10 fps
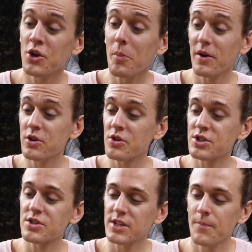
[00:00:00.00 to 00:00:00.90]
No,
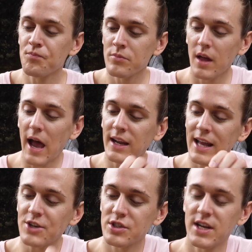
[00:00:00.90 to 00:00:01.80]
seriously. I can
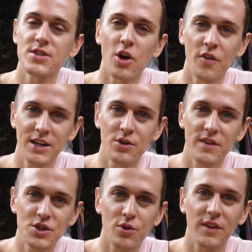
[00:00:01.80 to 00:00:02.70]
actually taste all the
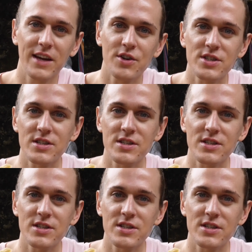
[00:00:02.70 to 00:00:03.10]
individual flavors.